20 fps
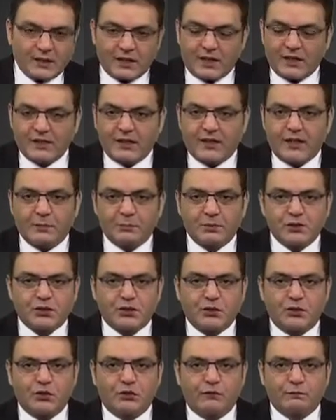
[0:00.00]
another
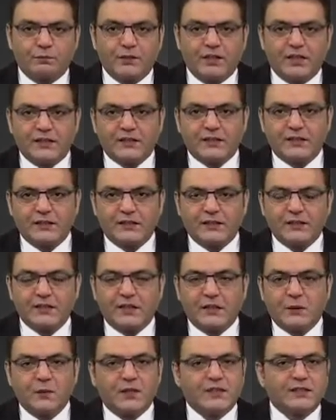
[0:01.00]
episode of BSC's
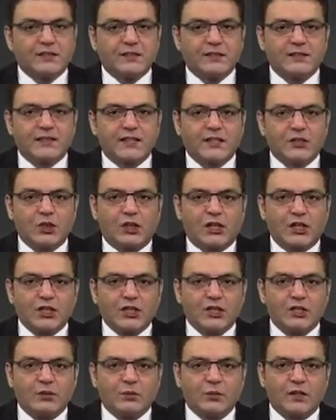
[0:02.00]
Investor
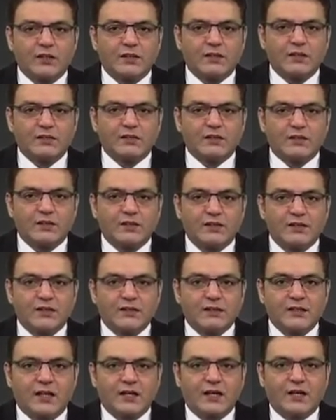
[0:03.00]
Education Awareness
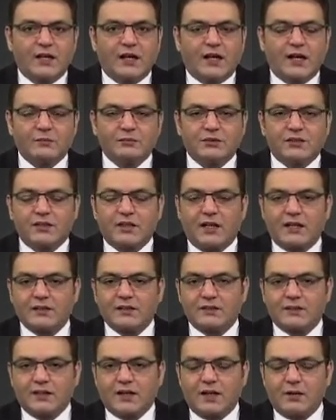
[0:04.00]
Series. I am Siddharth
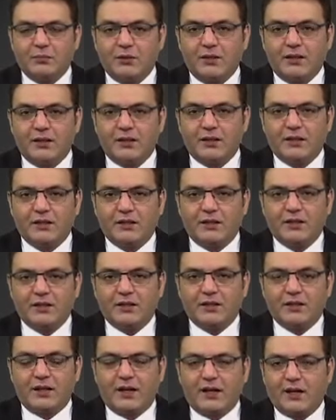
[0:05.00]
Zarabi
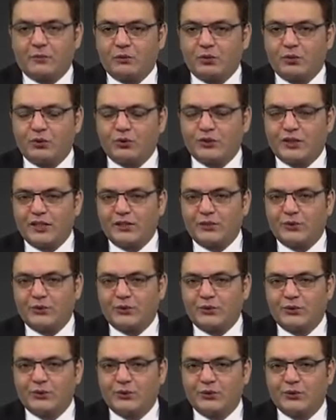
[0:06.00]
and I'm going to tell
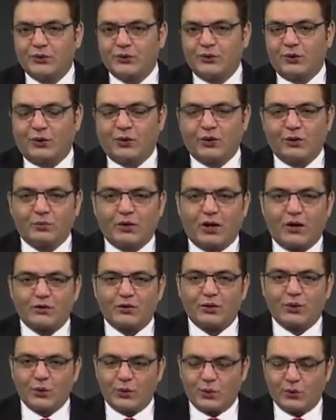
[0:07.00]
you all
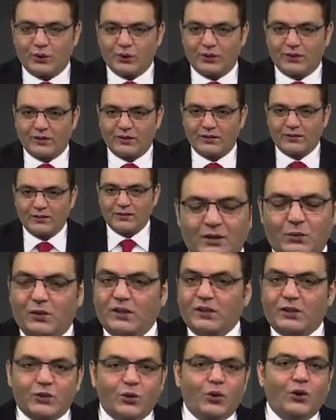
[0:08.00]
about gold.
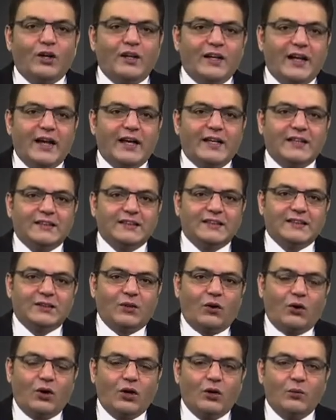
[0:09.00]
Well, gold has
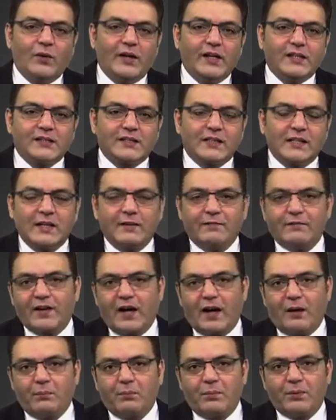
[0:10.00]
always lived
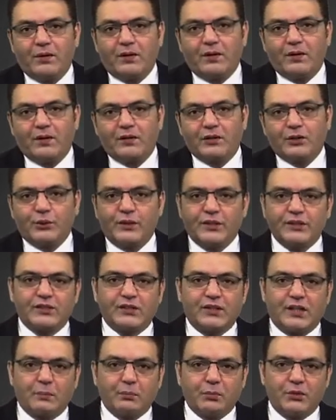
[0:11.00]
up to its
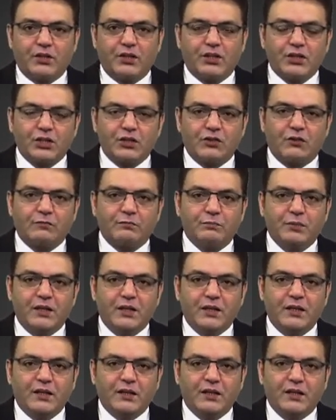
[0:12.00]
reputation of
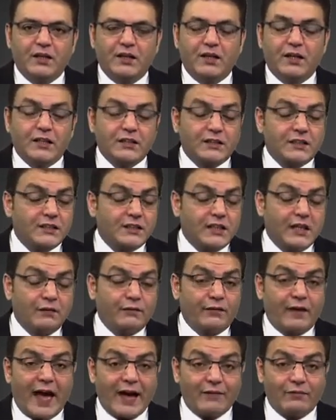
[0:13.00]
being a
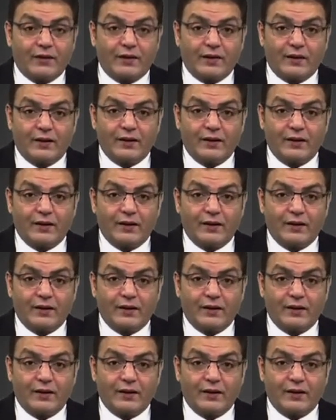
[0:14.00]
safe haven.